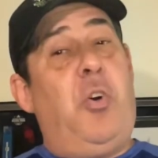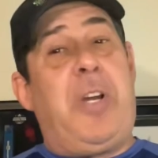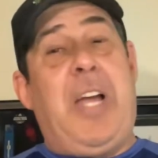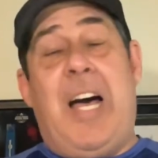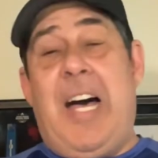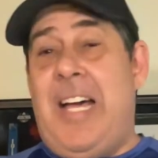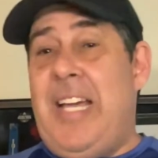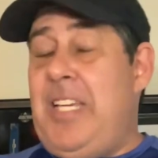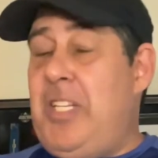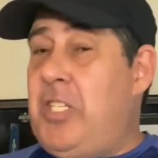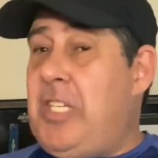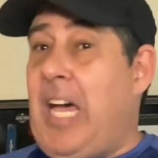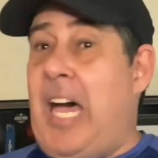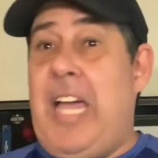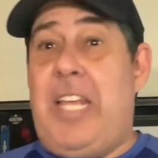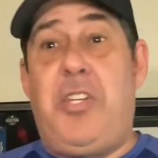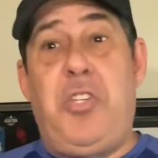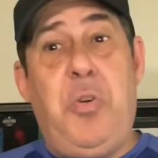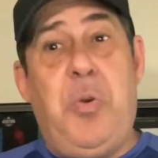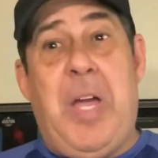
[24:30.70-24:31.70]
guys,
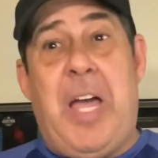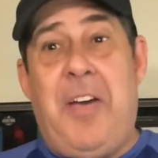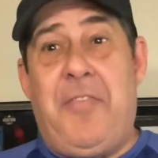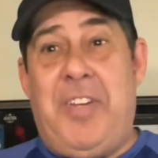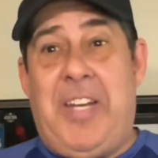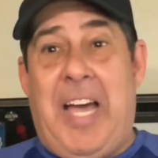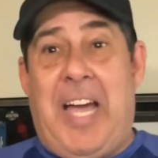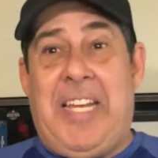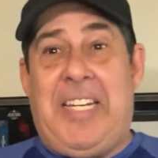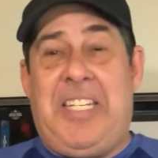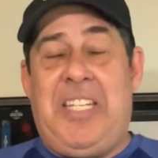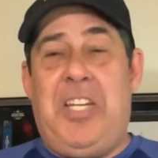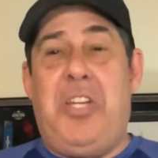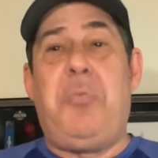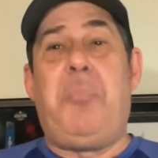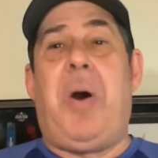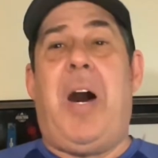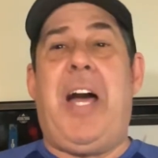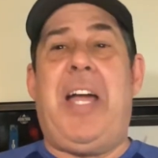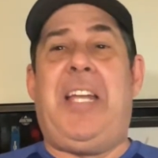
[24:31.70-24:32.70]
I do have an idea
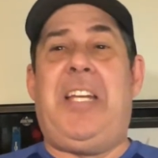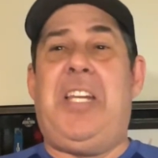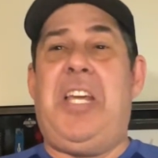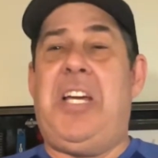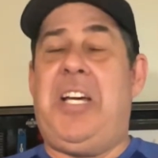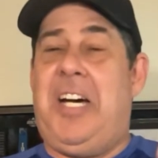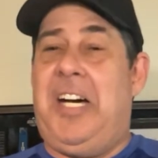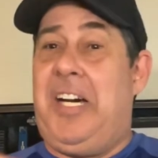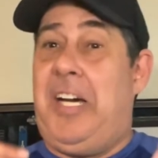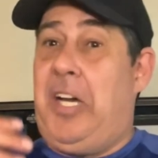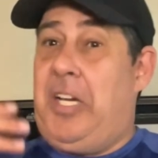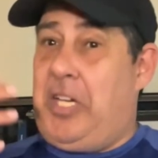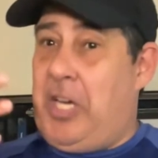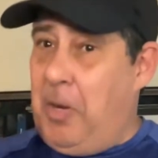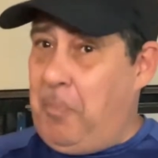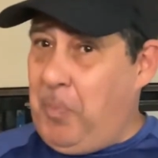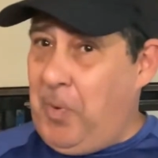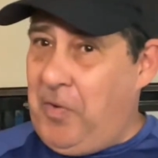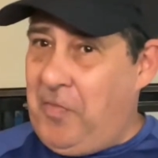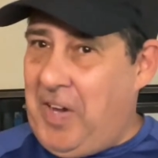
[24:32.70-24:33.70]
in mind, a
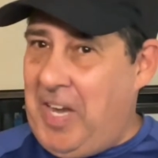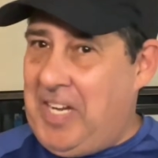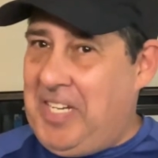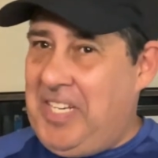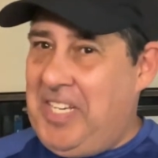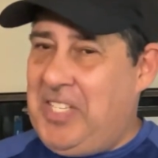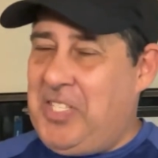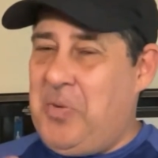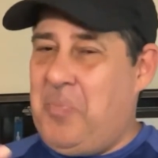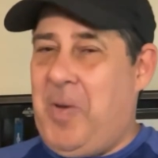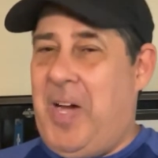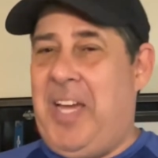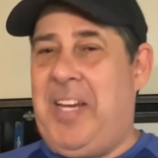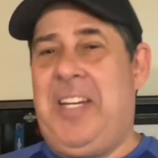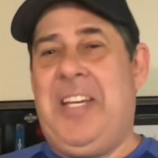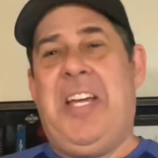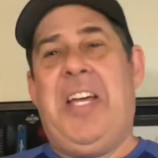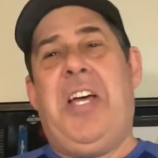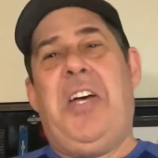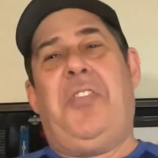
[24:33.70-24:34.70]
couple of ideas in mind
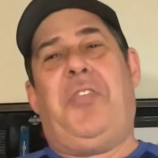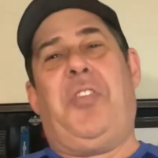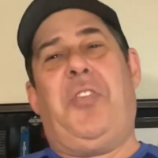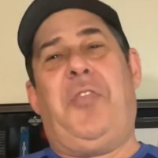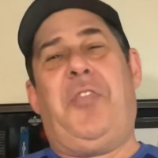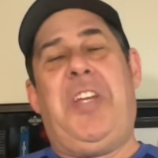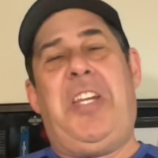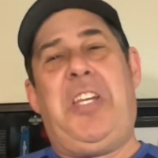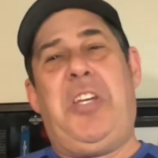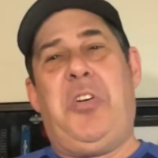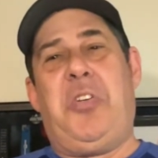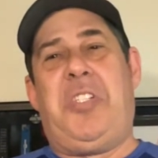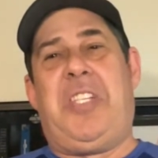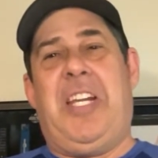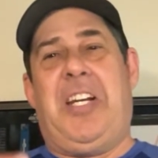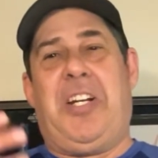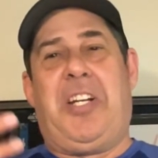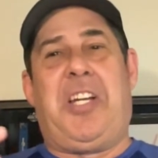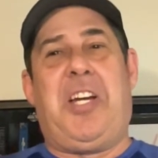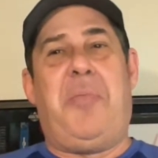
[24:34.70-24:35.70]
for videos that
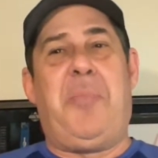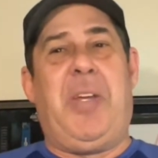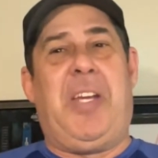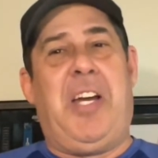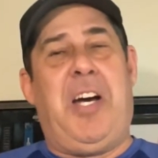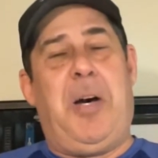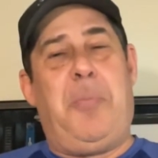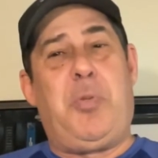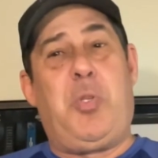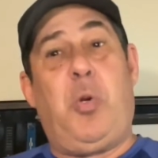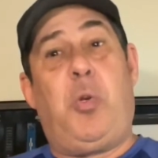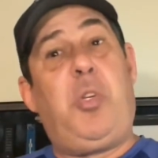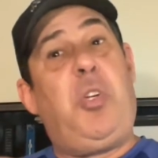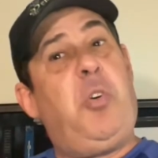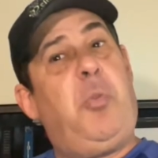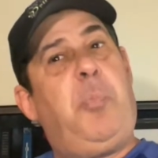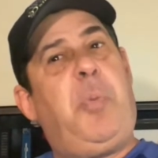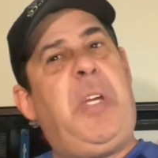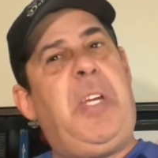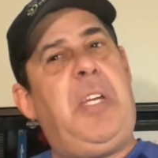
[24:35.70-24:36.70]
are coming up. So
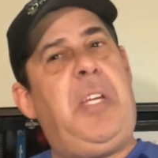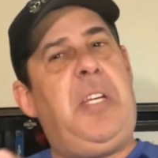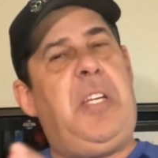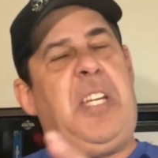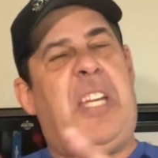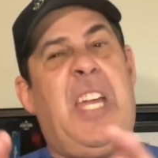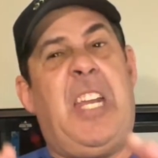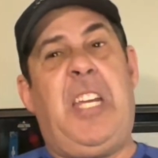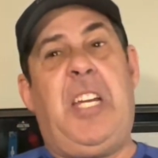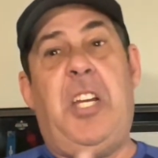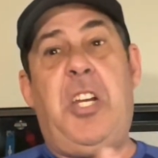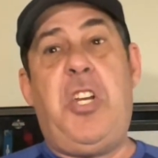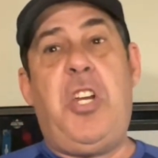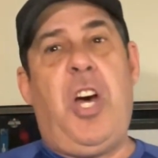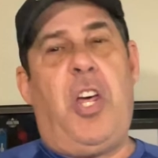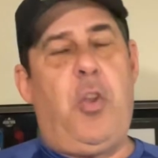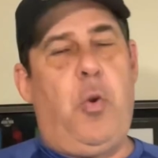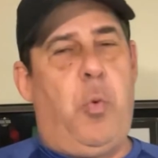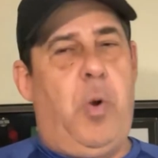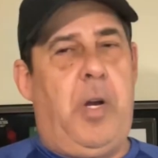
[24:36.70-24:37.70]
you'll be getting
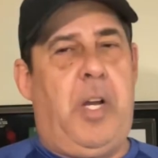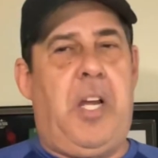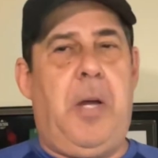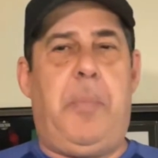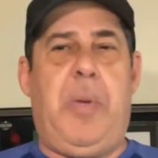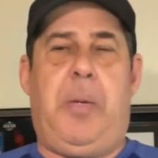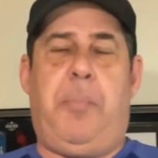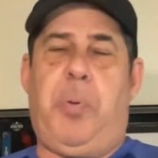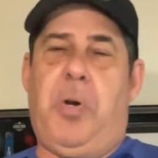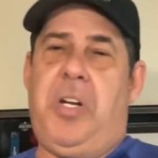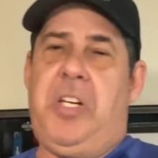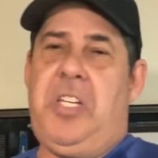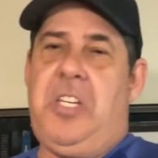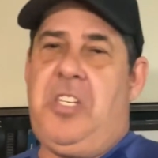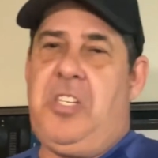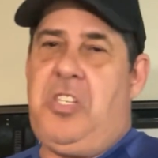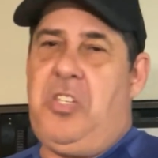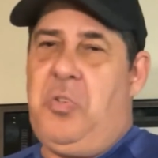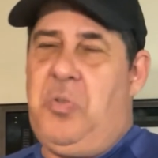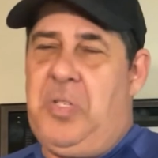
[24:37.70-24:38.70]
another one coming pretty
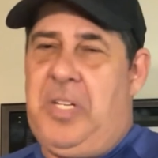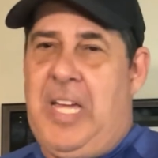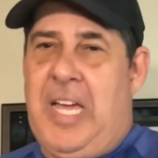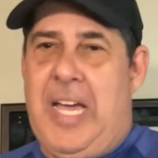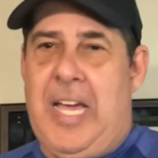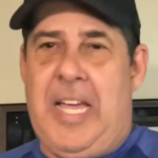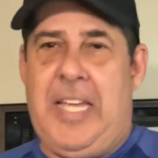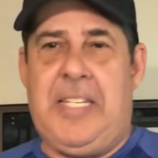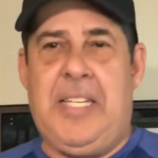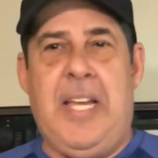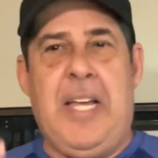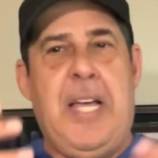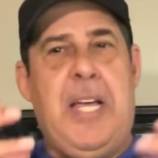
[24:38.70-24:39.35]
soon, guys.